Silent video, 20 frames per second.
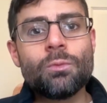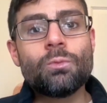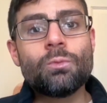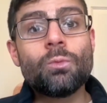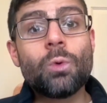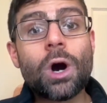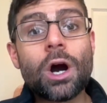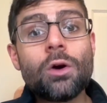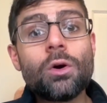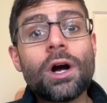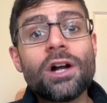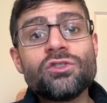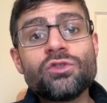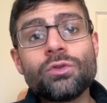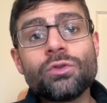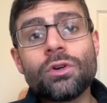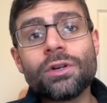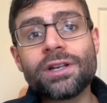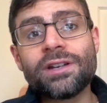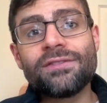While I
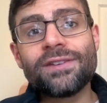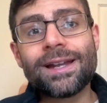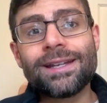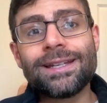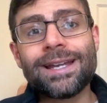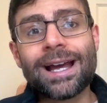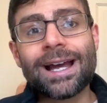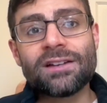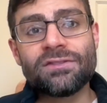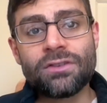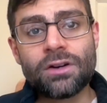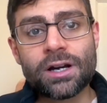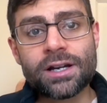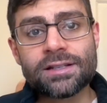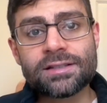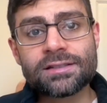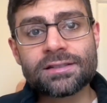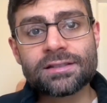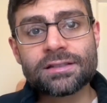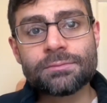do not give any
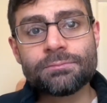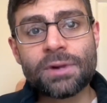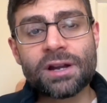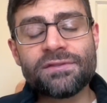advice,